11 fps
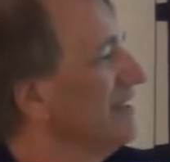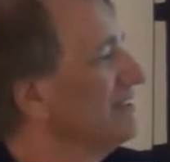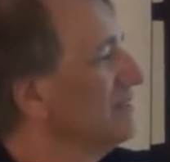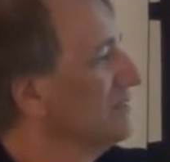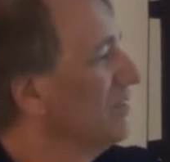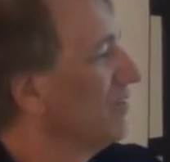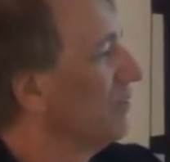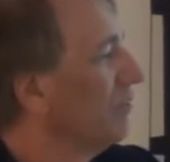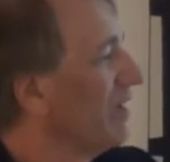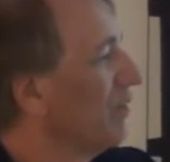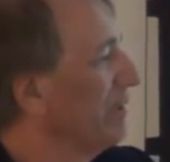it's you know
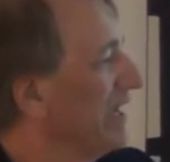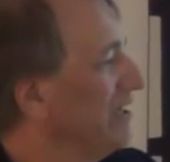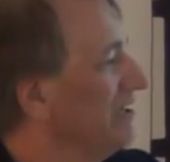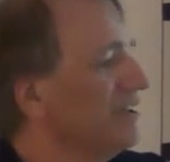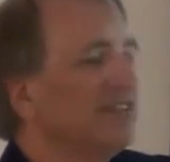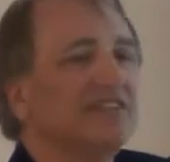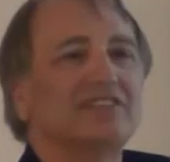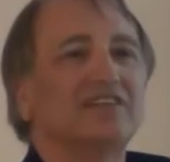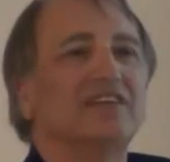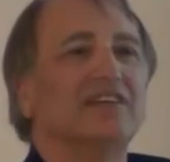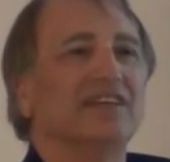opinions,
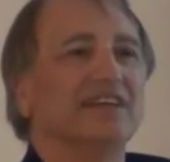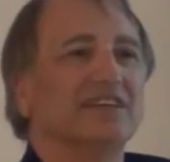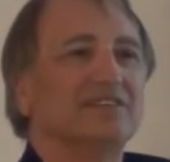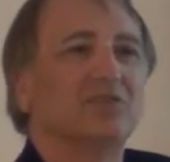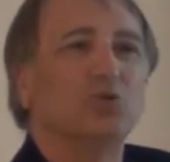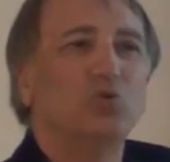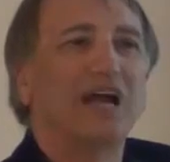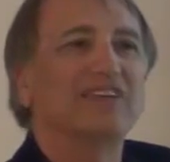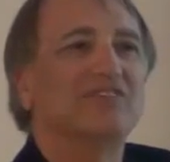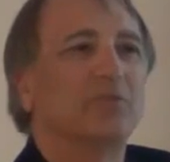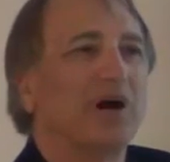it's who
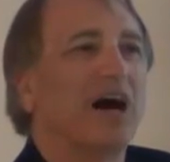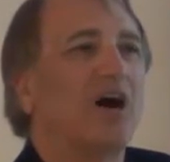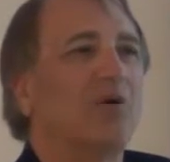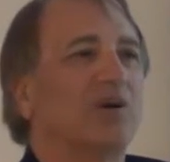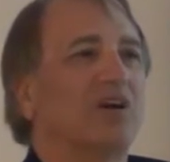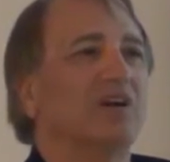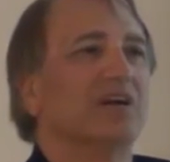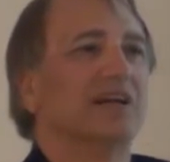has the power.